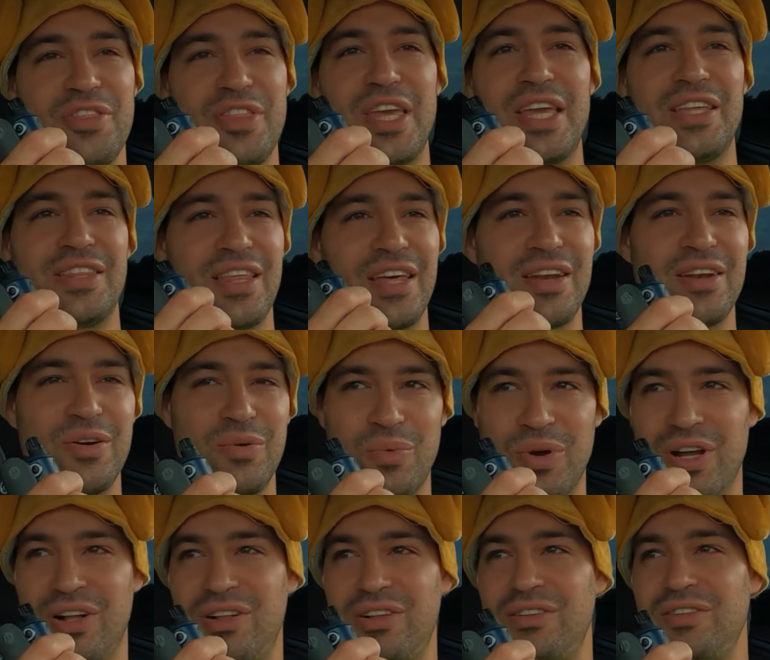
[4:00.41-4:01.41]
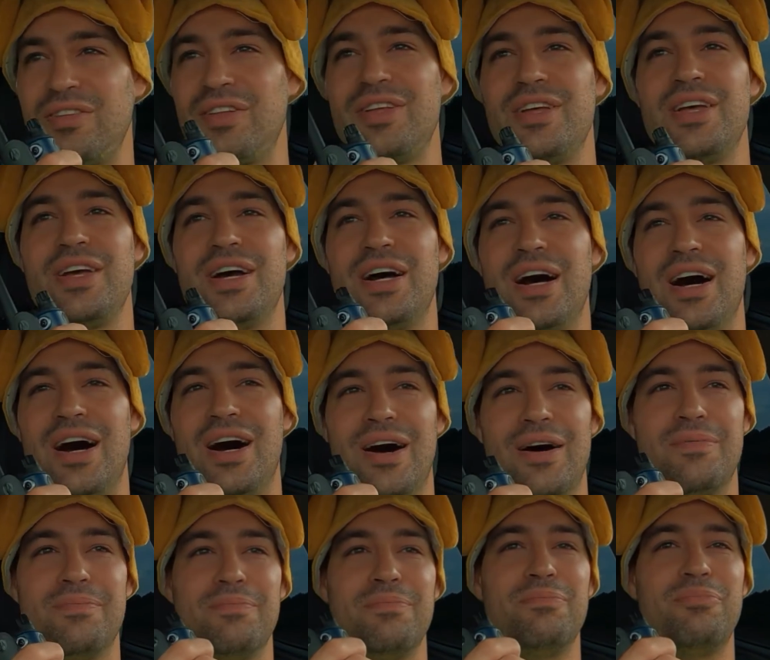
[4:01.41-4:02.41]
think that it will,
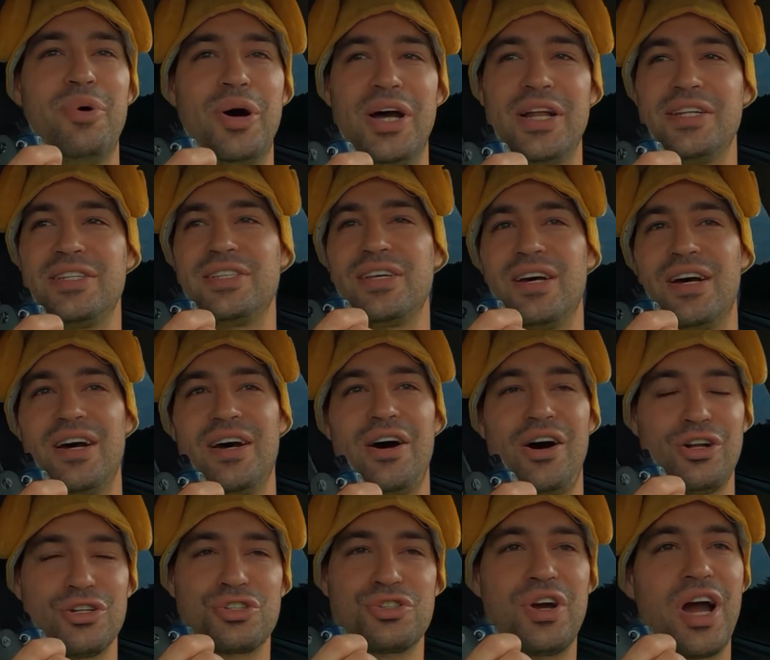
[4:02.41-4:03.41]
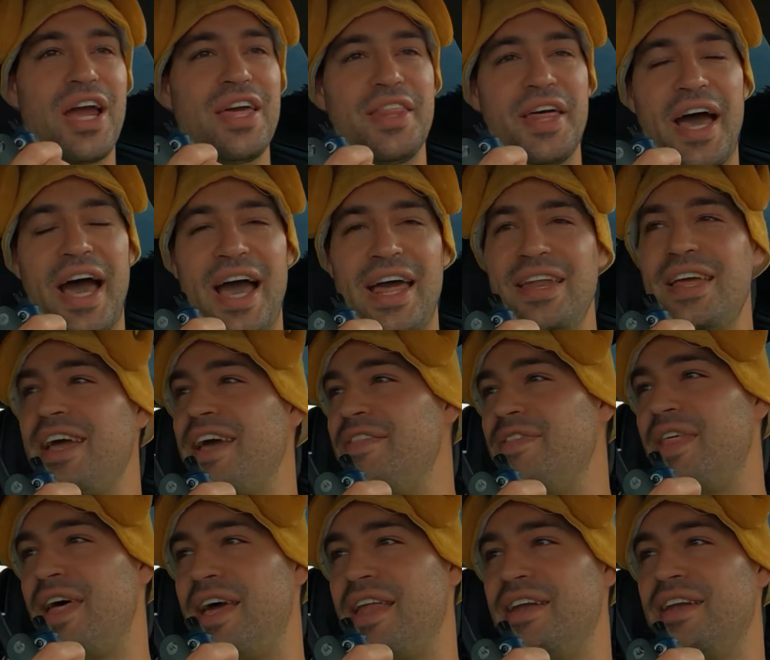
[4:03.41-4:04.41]
but I'll try that
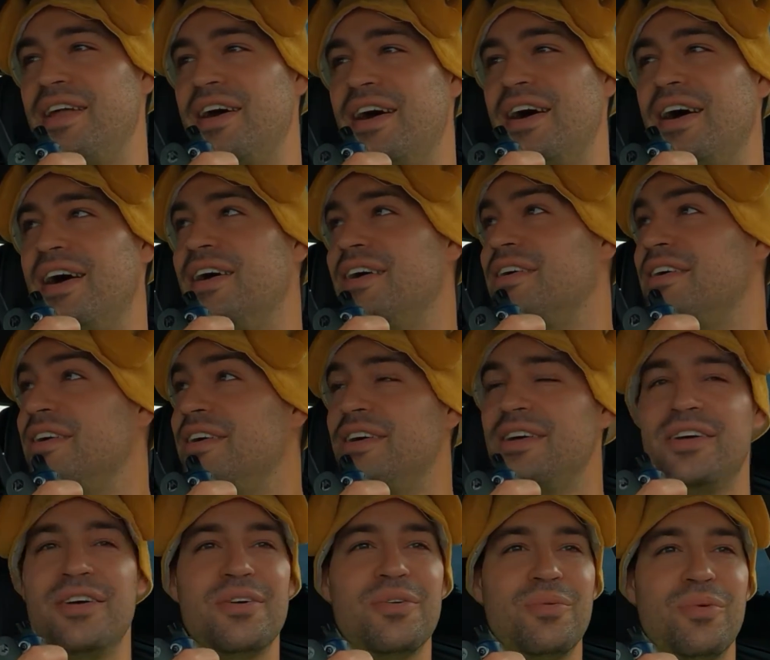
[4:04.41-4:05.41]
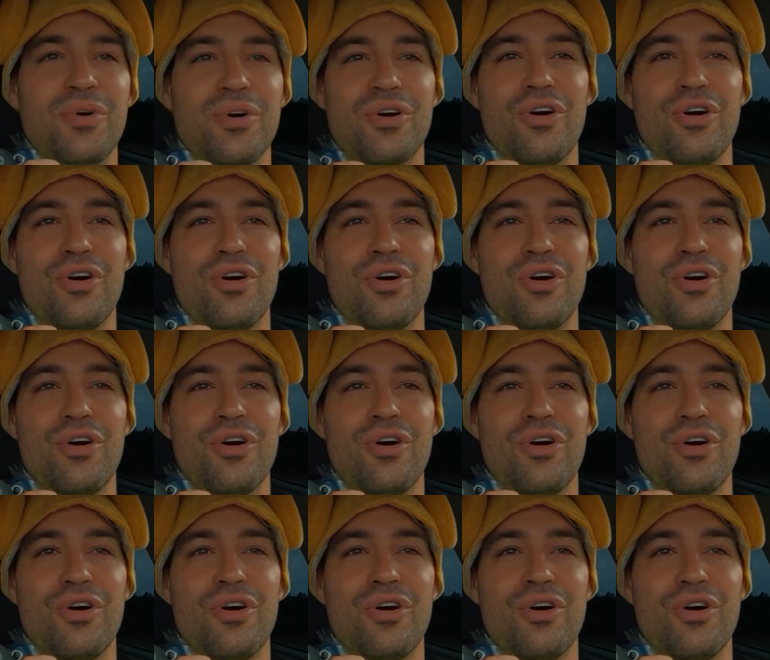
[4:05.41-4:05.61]
and then we'll